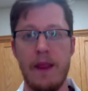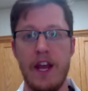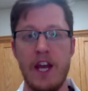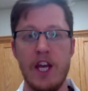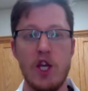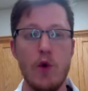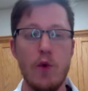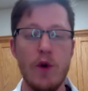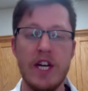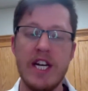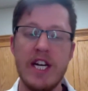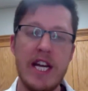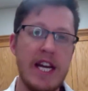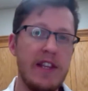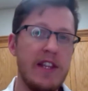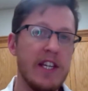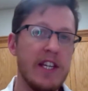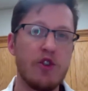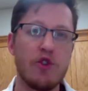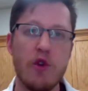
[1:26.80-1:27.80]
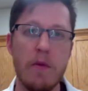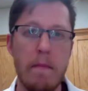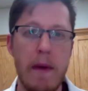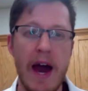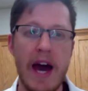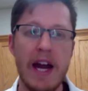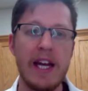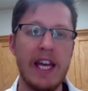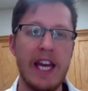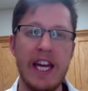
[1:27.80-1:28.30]
You would need this
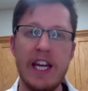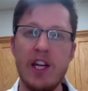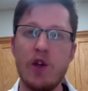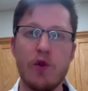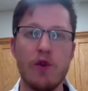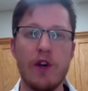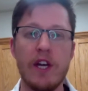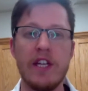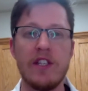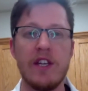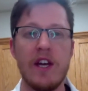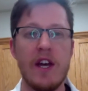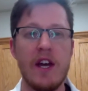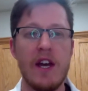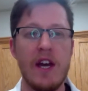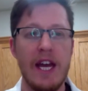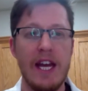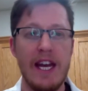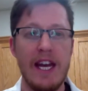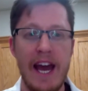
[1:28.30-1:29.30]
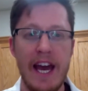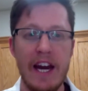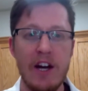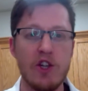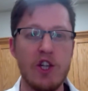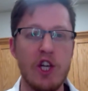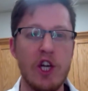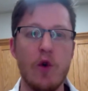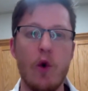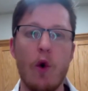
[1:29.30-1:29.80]
dramatic increase in
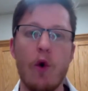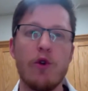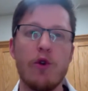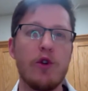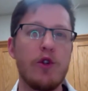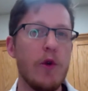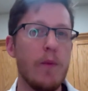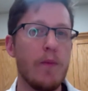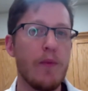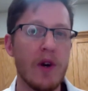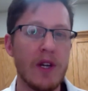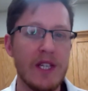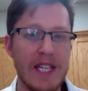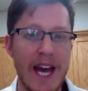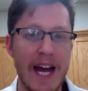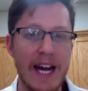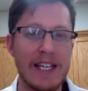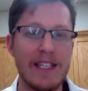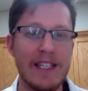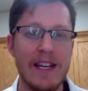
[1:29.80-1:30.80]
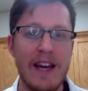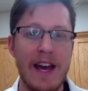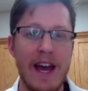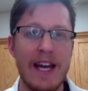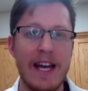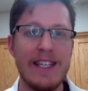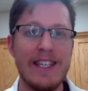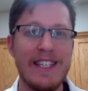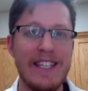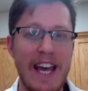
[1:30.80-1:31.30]
energy in order to protect
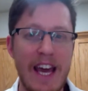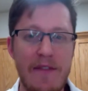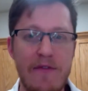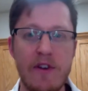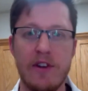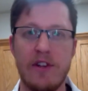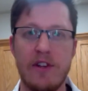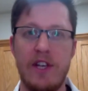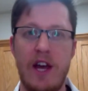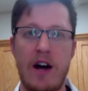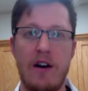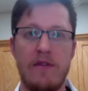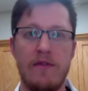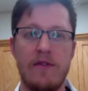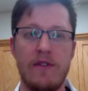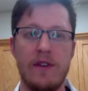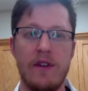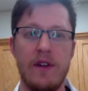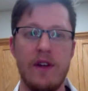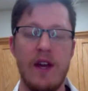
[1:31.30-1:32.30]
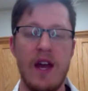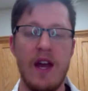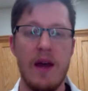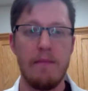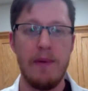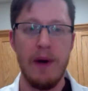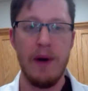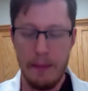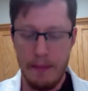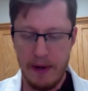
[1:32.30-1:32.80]
and save yourself.
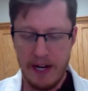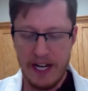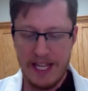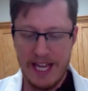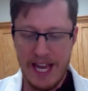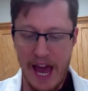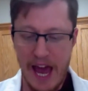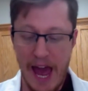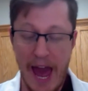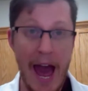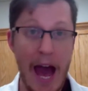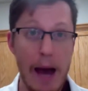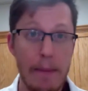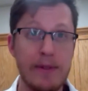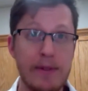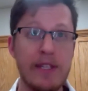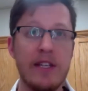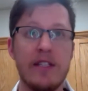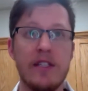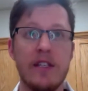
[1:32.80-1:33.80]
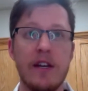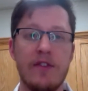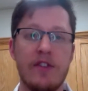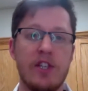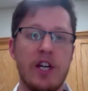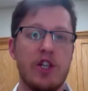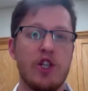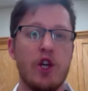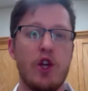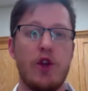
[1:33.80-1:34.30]
But in the absence of
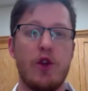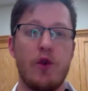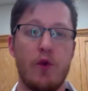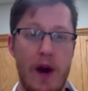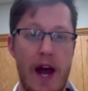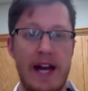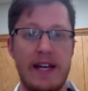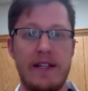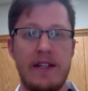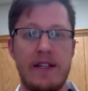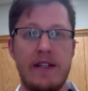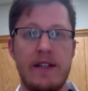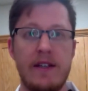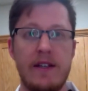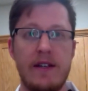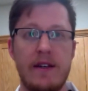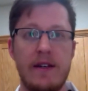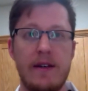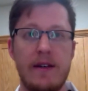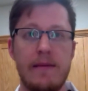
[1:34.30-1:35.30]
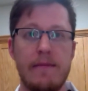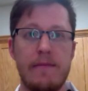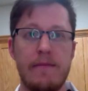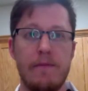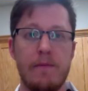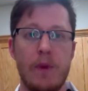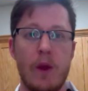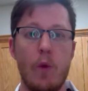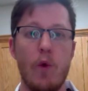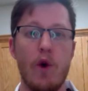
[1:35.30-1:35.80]
such a threat,
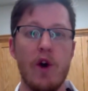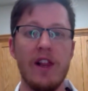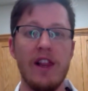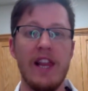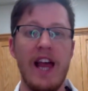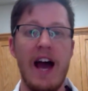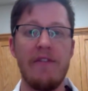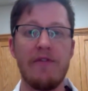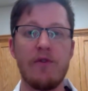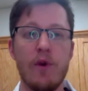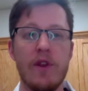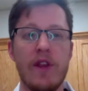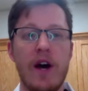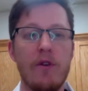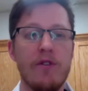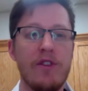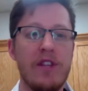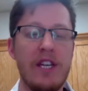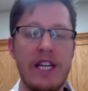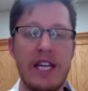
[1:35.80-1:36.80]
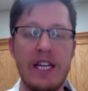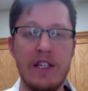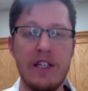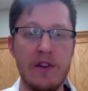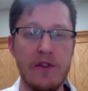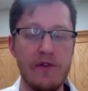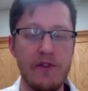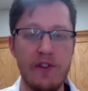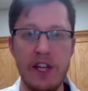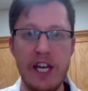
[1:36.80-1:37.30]
we're left without the need
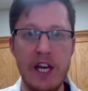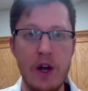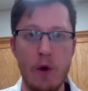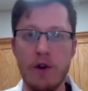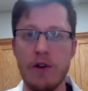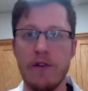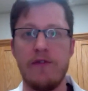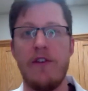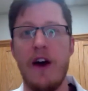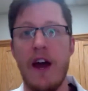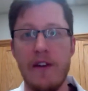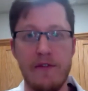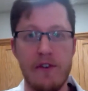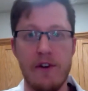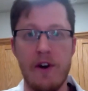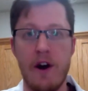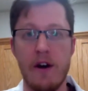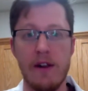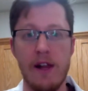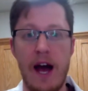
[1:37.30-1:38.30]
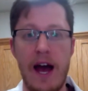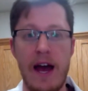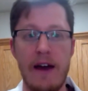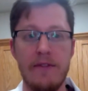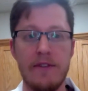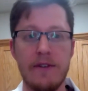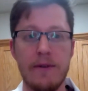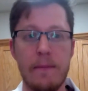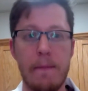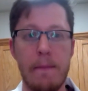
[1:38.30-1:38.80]
to flee or to fight for our
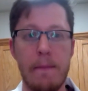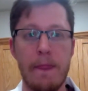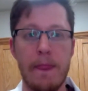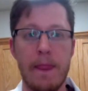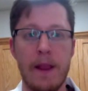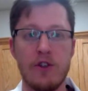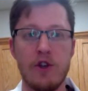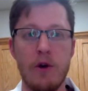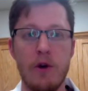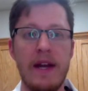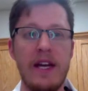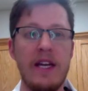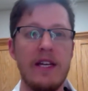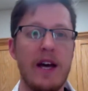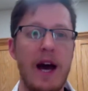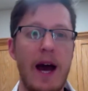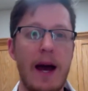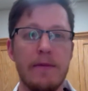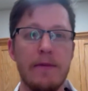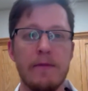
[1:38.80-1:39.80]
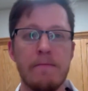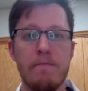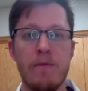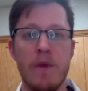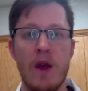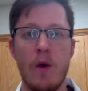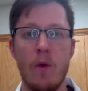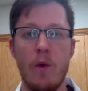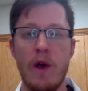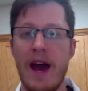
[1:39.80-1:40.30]
lives. So many times
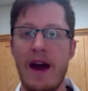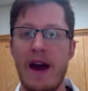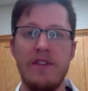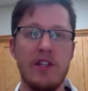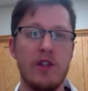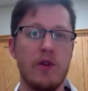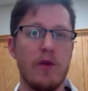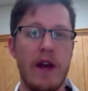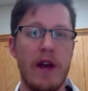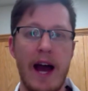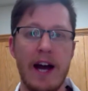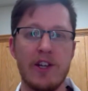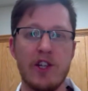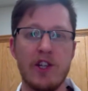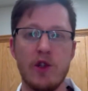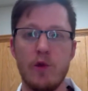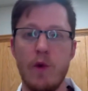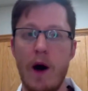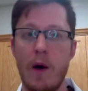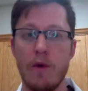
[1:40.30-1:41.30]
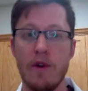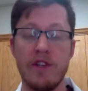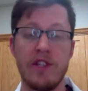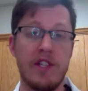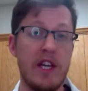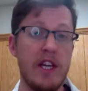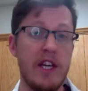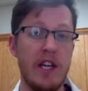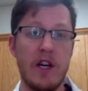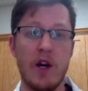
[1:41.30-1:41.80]
we have these reactions while we're
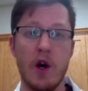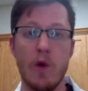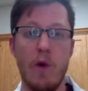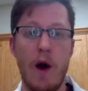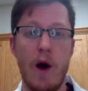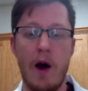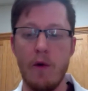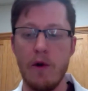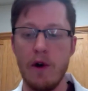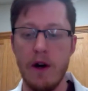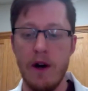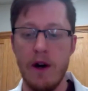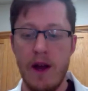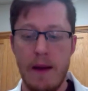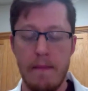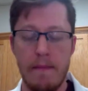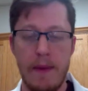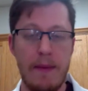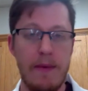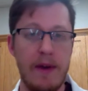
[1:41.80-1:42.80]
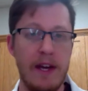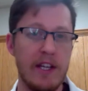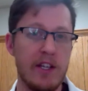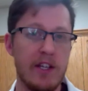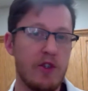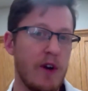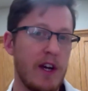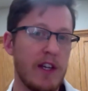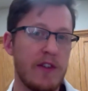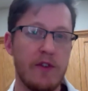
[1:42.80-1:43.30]
seated or while we're maybe in a
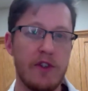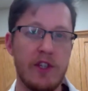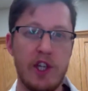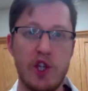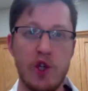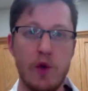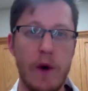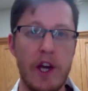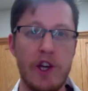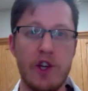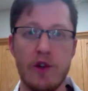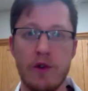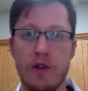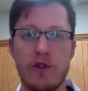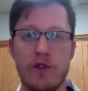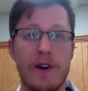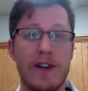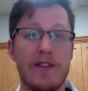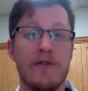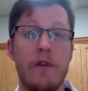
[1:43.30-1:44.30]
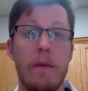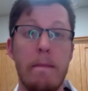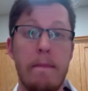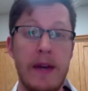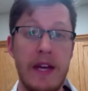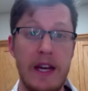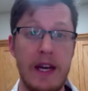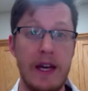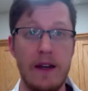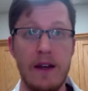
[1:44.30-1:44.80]
stressful situation or a stressful
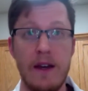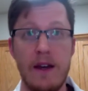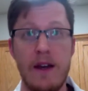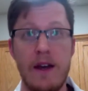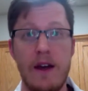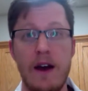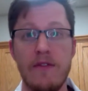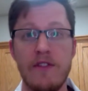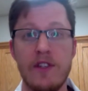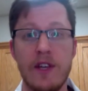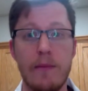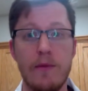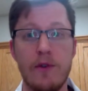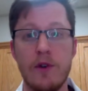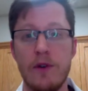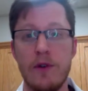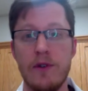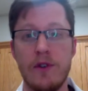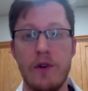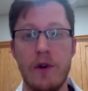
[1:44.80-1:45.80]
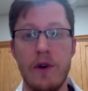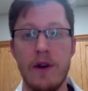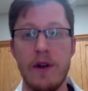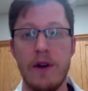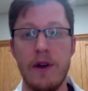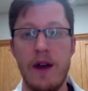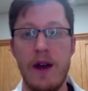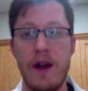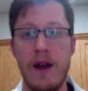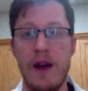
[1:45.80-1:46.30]
meeting of some sort.
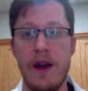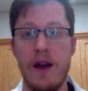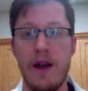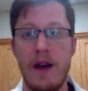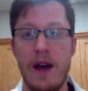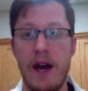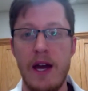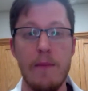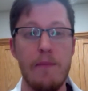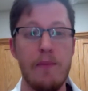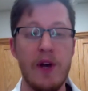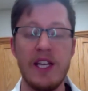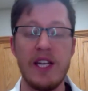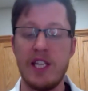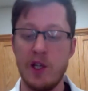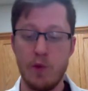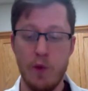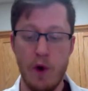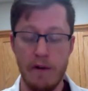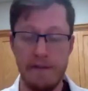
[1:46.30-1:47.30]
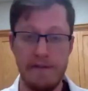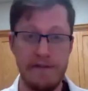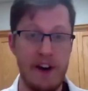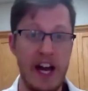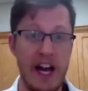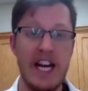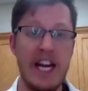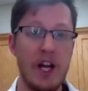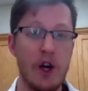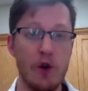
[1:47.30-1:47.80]
And in places where
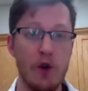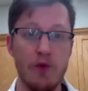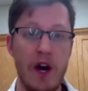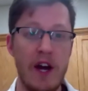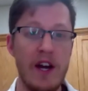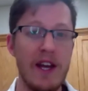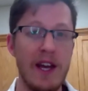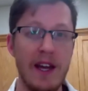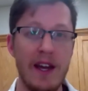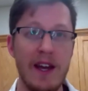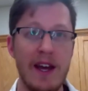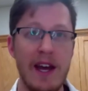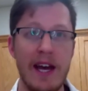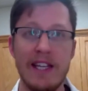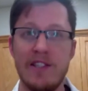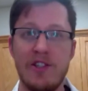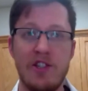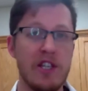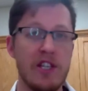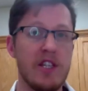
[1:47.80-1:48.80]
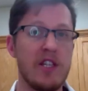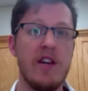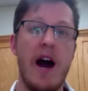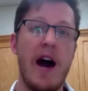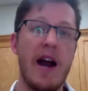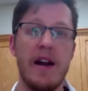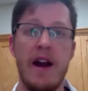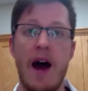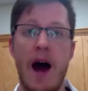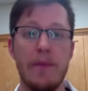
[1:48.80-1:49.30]
fighting or running is just
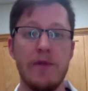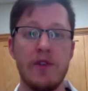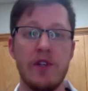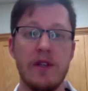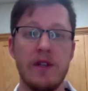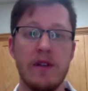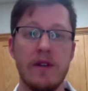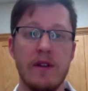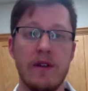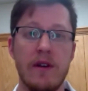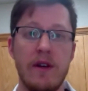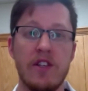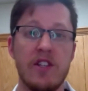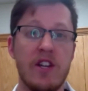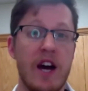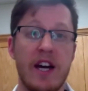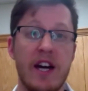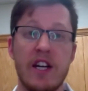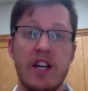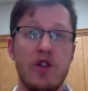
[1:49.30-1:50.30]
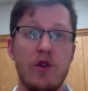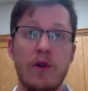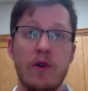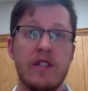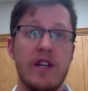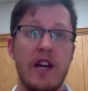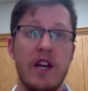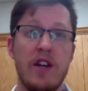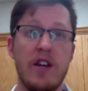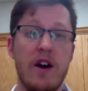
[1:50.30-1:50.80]
not an option. It's not going to do
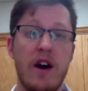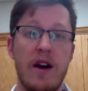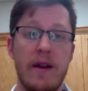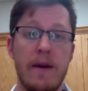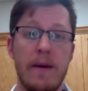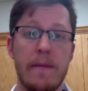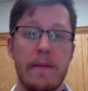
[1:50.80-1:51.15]
us any good.